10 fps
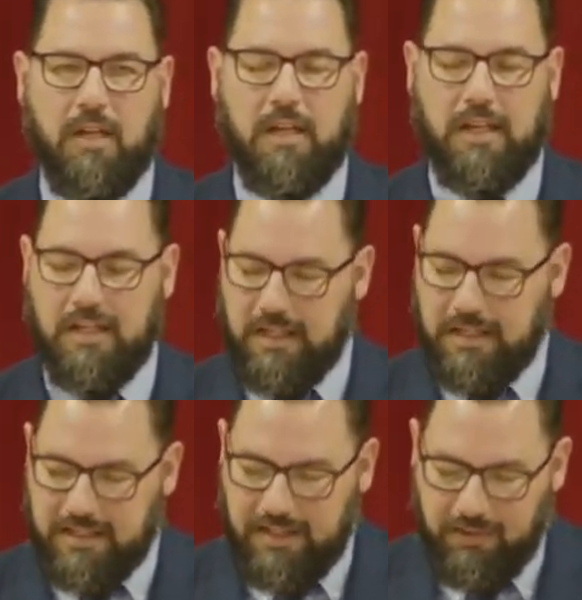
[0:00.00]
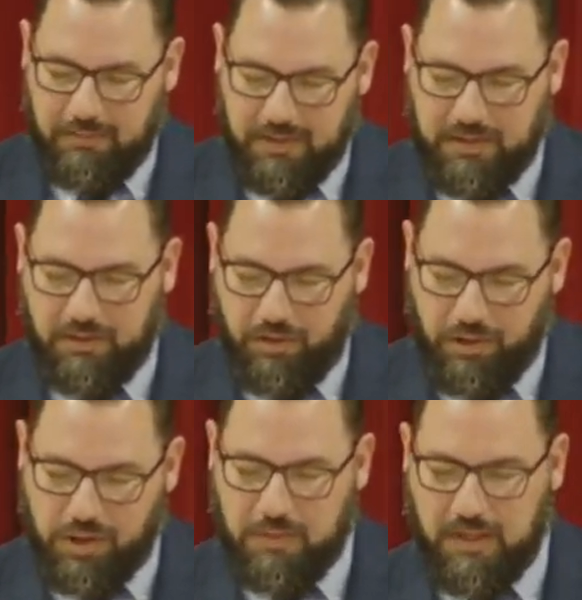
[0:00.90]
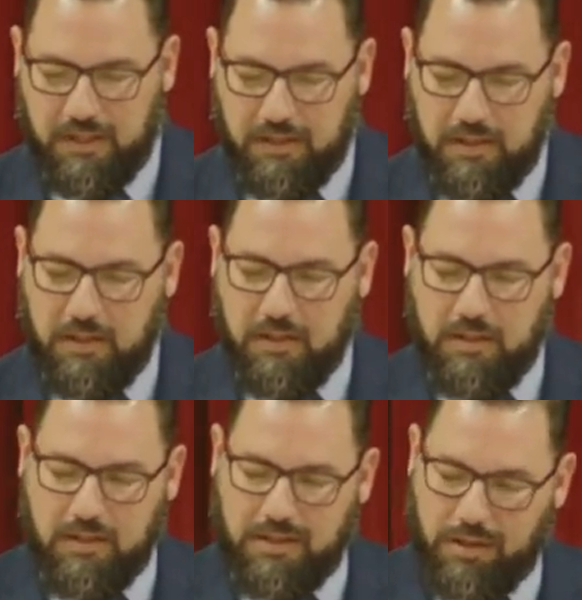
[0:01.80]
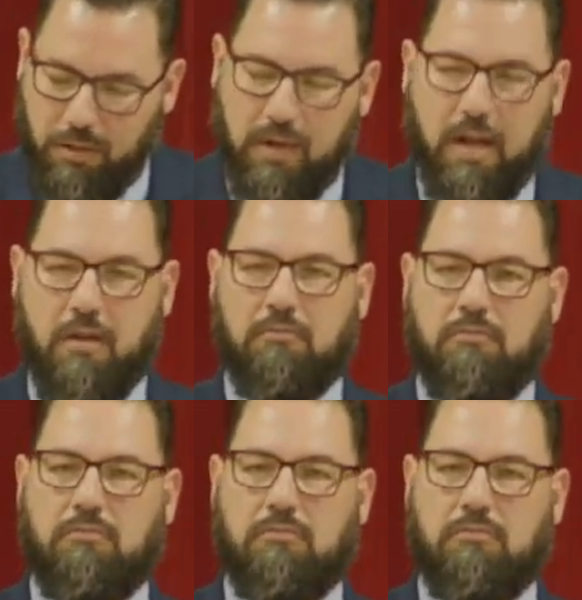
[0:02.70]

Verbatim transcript: He, he's giving him this encouragement like, slow down.